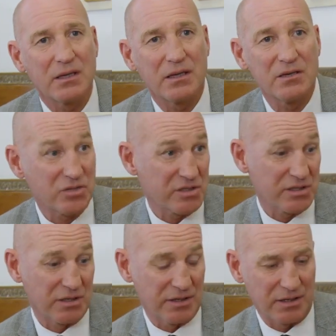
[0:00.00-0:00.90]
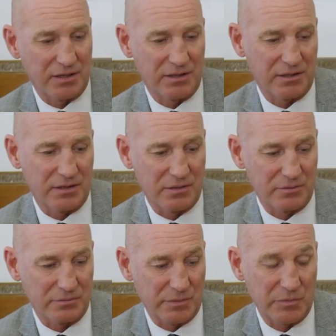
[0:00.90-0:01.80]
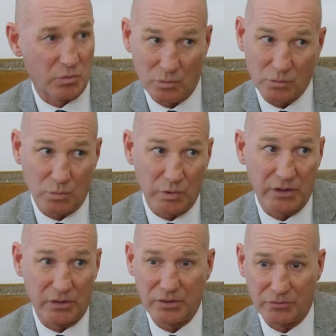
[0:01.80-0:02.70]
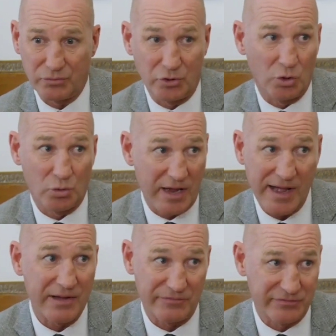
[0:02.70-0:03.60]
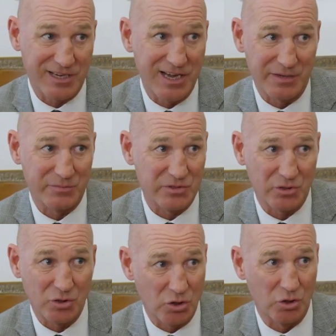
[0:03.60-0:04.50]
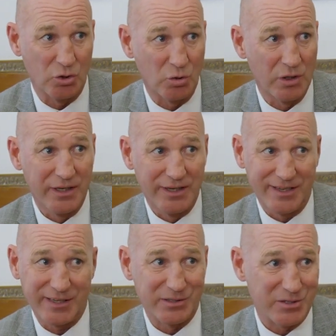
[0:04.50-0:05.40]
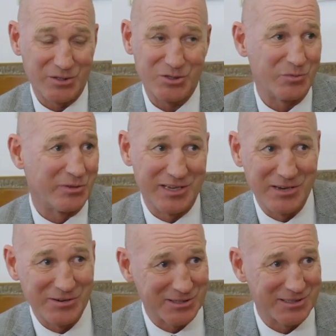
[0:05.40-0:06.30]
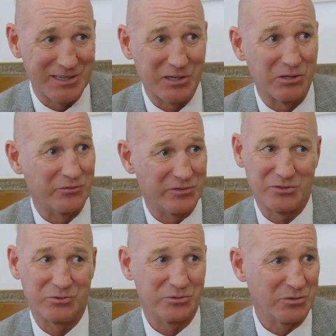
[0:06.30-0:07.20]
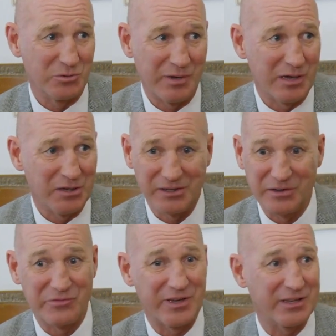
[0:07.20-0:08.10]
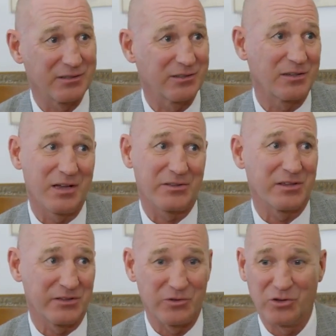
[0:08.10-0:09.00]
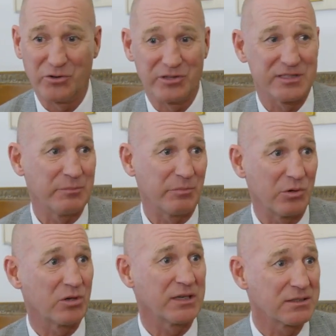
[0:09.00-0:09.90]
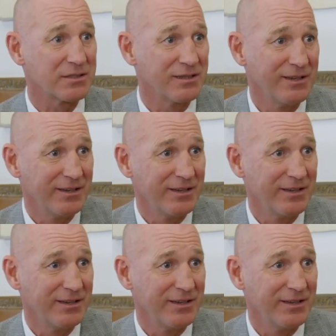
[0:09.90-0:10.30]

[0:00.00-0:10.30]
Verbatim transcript: Interestingly, um, I mean, we don't have time to go into some of the areas that I'd love to talk to you about. And mm. in fact, I think you've got another ten podcasts